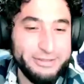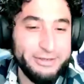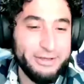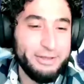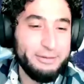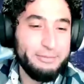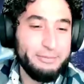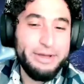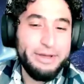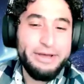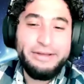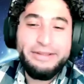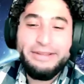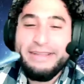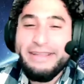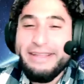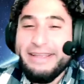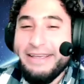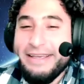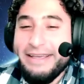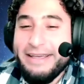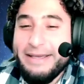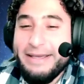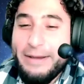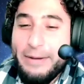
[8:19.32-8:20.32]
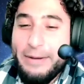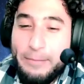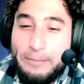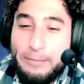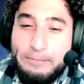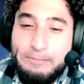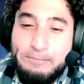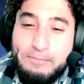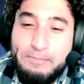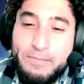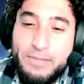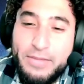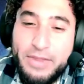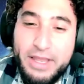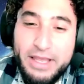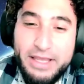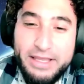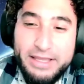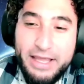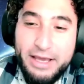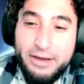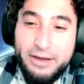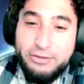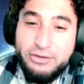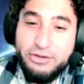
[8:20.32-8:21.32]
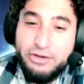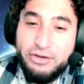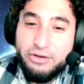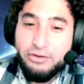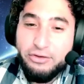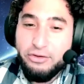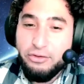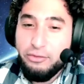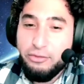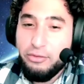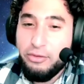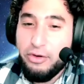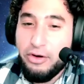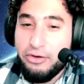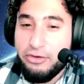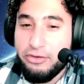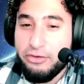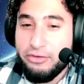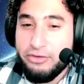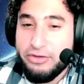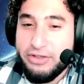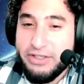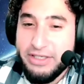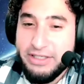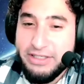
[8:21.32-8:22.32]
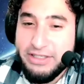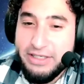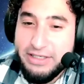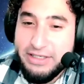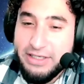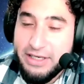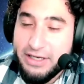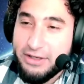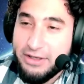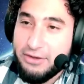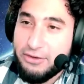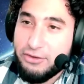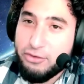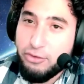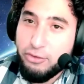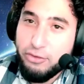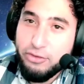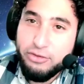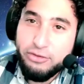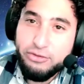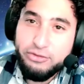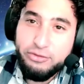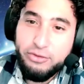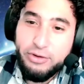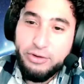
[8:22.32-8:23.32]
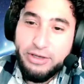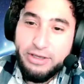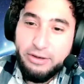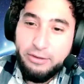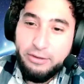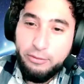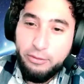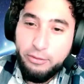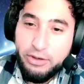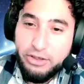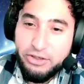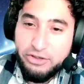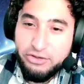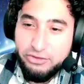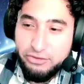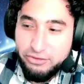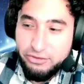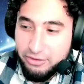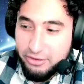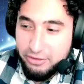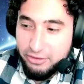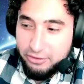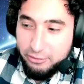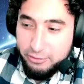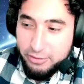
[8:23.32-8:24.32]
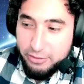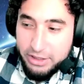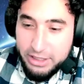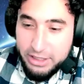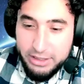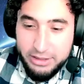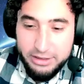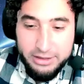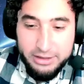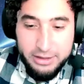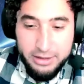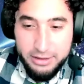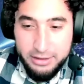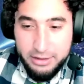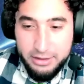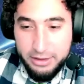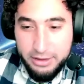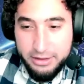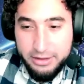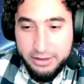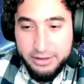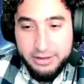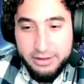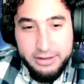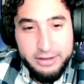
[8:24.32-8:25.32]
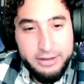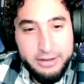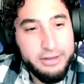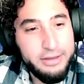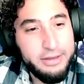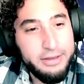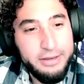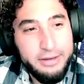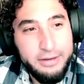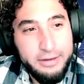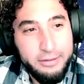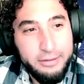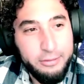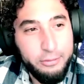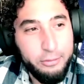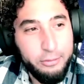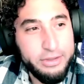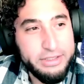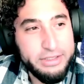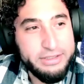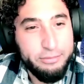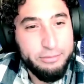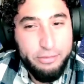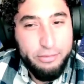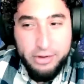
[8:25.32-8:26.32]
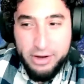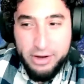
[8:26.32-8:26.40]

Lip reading: all about. Now, so you do under 60-second tutorials, right? When did you start doing that? And like, what is the